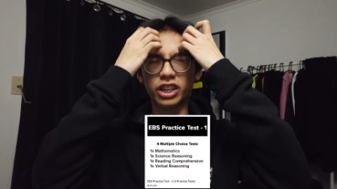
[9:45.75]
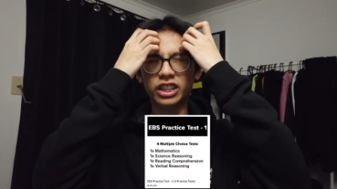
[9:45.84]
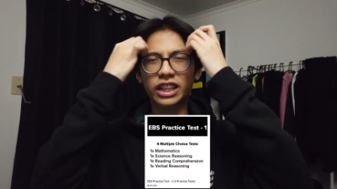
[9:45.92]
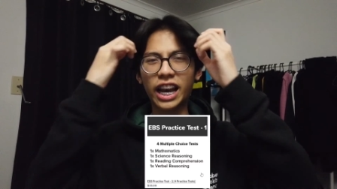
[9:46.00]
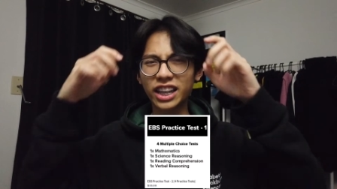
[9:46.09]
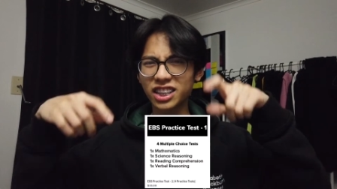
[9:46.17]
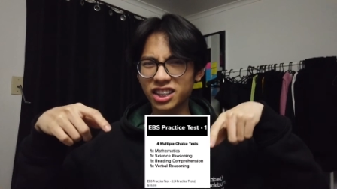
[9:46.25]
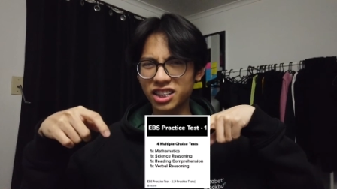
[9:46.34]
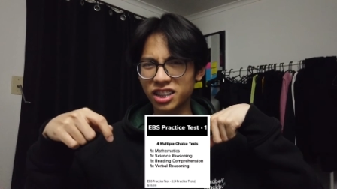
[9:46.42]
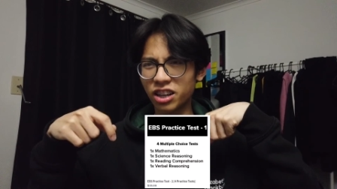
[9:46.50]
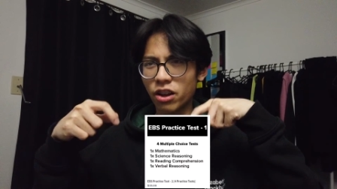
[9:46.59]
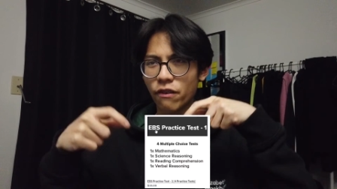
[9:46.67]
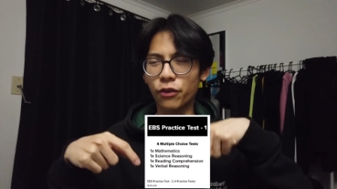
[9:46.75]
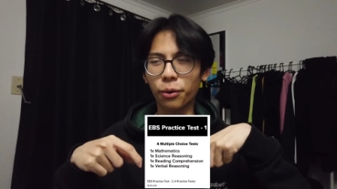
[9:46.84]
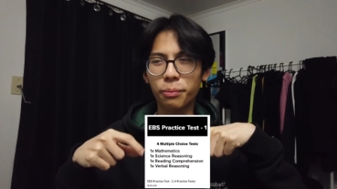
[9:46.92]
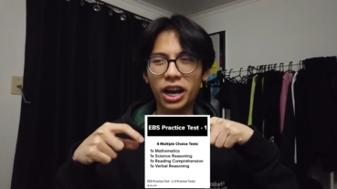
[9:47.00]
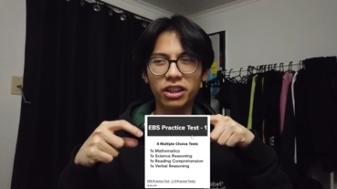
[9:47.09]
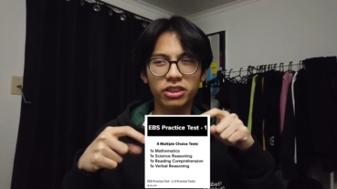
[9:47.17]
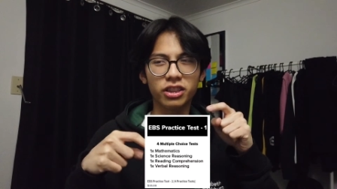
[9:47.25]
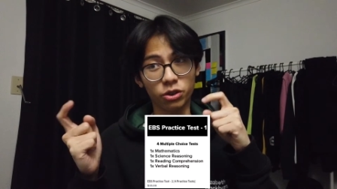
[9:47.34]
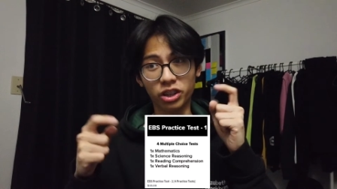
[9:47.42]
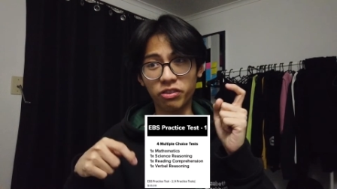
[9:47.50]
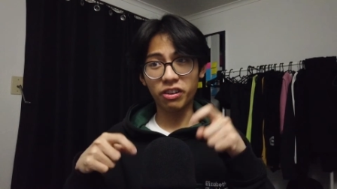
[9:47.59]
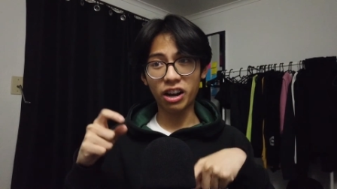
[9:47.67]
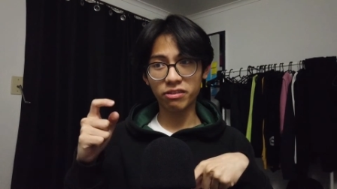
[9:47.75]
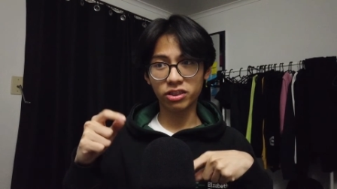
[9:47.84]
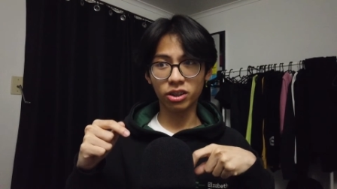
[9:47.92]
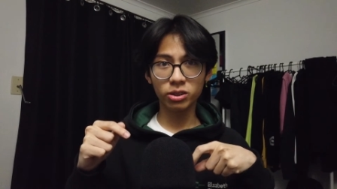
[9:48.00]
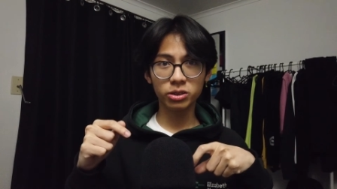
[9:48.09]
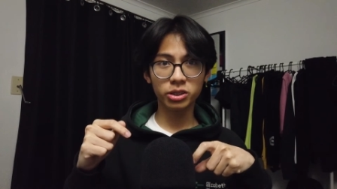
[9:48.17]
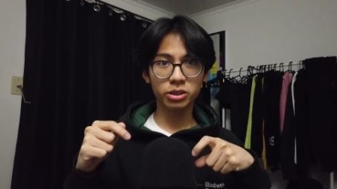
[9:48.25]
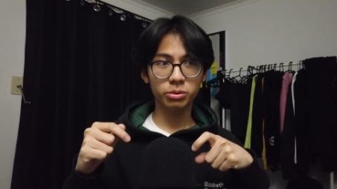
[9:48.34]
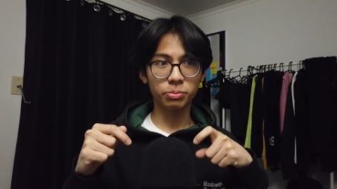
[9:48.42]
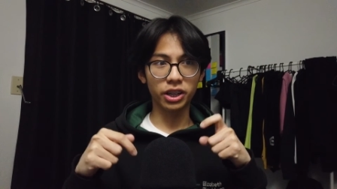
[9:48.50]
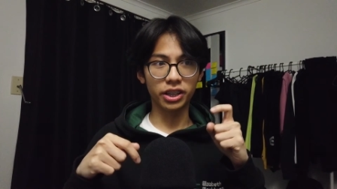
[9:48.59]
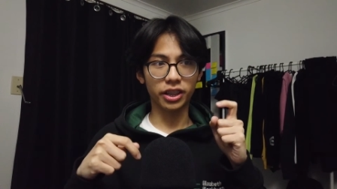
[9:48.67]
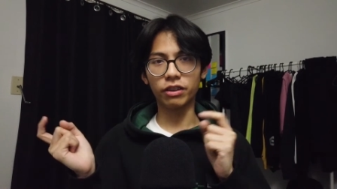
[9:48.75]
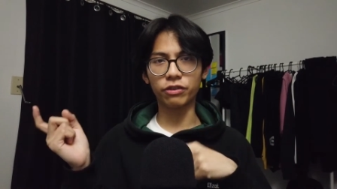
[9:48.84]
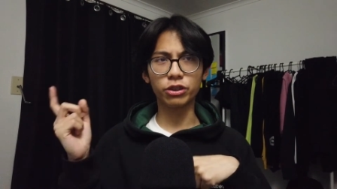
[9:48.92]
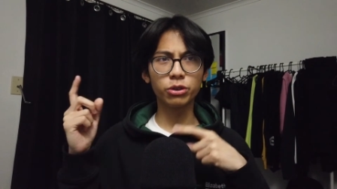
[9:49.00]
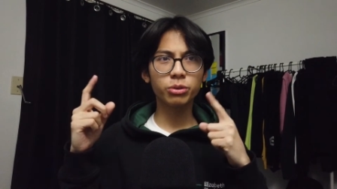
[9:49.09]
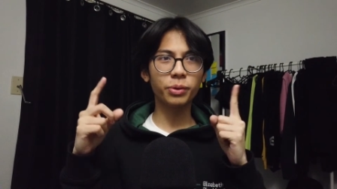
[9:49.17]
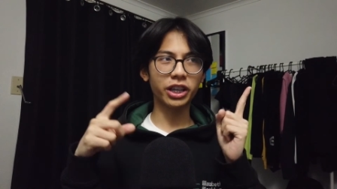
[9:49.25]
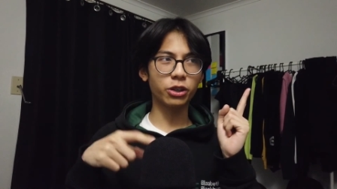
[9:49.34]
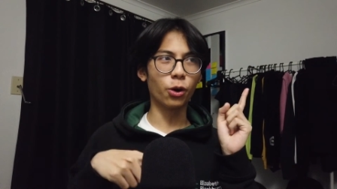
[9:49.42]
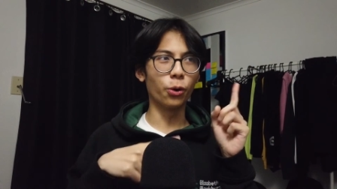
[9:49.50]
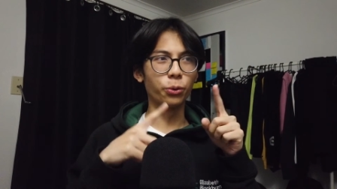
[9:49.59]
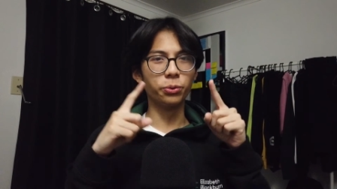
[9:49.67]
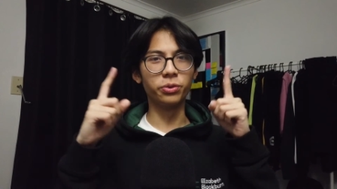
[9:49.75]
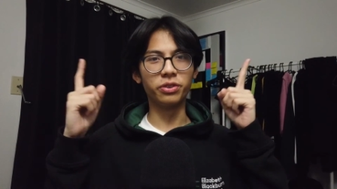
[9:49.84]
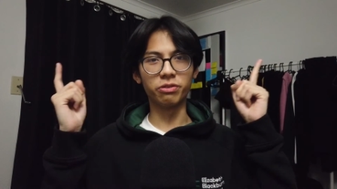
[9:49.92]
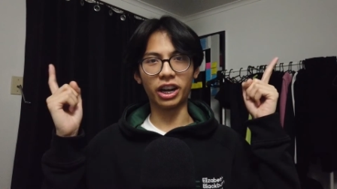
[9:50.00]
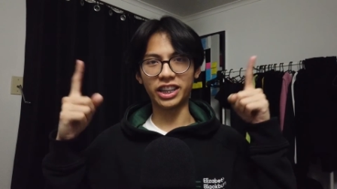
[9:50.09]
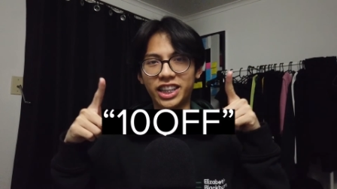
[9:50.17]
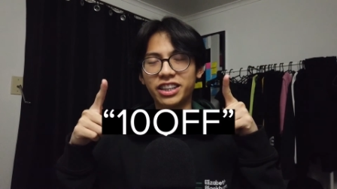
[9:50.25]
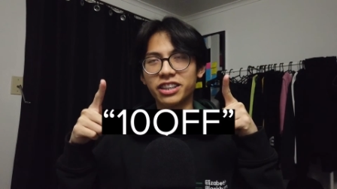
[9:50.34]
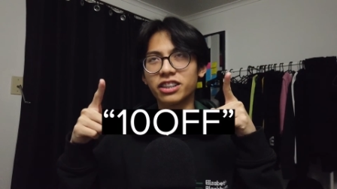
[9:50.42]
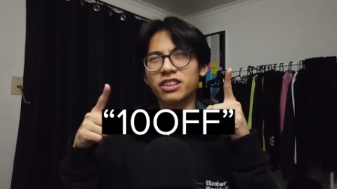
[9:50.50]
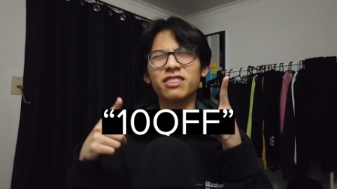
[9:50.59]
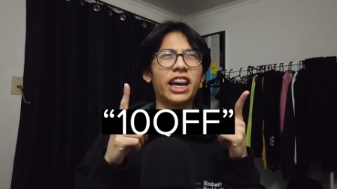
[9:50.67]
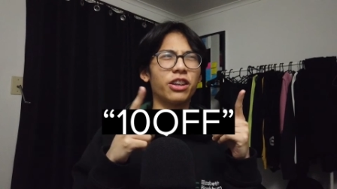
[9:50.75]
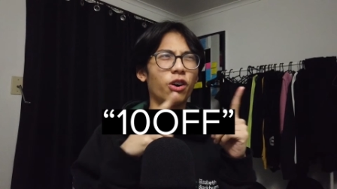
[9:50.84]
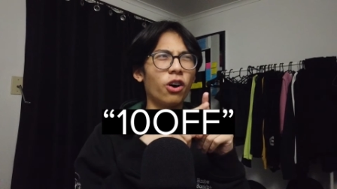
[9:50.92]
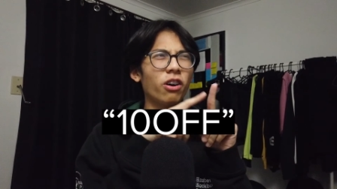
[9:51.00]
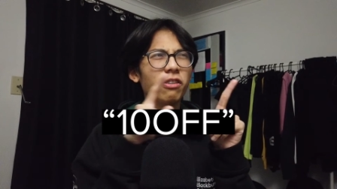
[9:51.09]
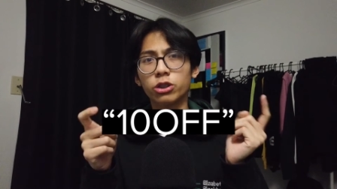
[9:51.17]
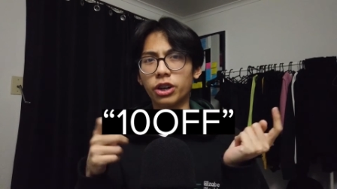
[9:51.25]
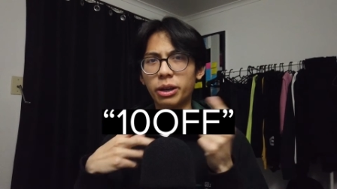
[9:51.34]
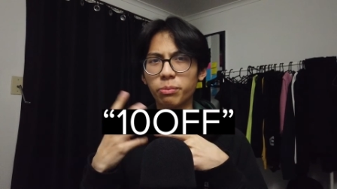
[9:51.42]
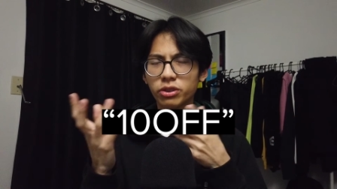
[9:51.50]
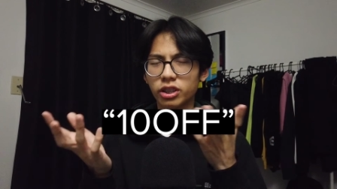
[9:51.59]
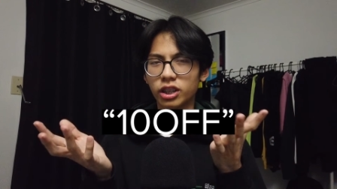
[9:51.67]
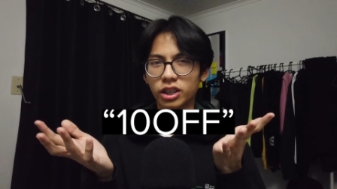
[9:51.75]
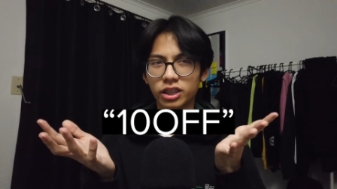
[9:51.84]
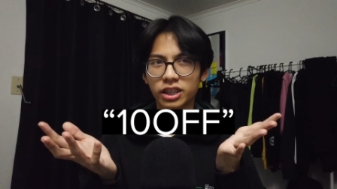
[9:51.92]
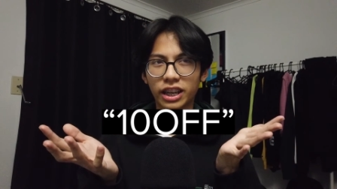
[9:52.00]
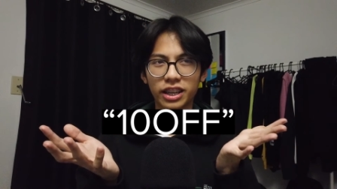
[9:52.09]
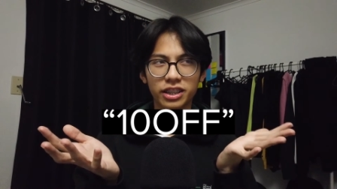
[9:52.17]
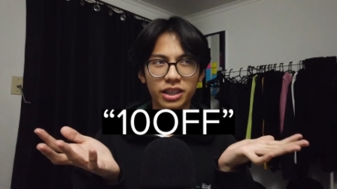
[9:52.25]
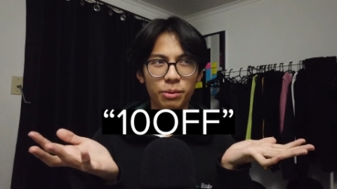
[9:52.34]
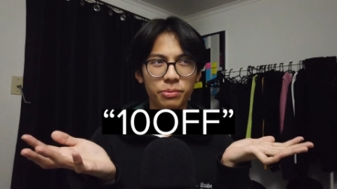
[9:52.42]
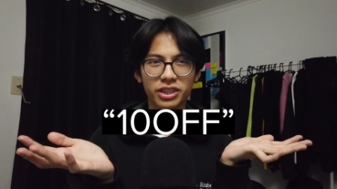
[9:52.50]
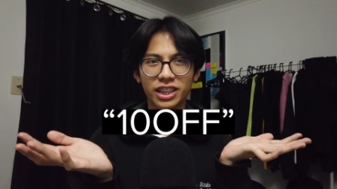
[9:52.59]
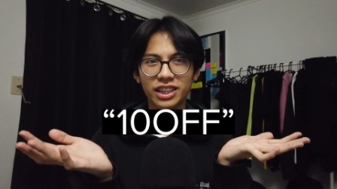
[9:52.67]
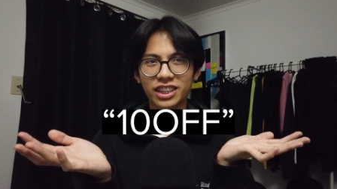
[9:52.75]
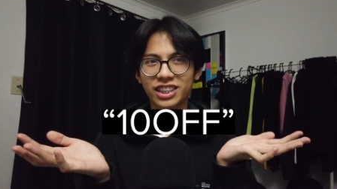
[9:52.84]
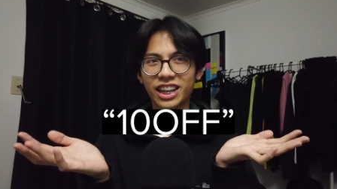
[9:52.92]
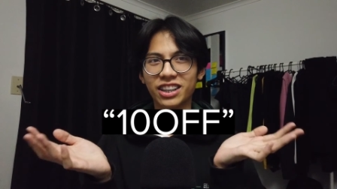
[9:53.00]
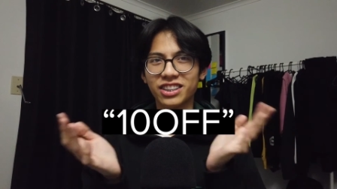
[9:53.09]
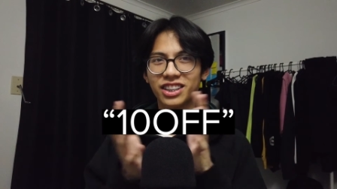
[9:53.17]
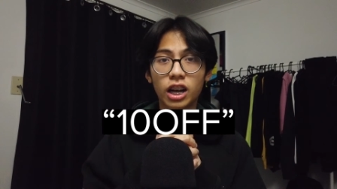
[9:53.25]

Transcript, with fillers: there are tests for about $35, but if you use my code right here, 10 off, you're able to get a 10% discount.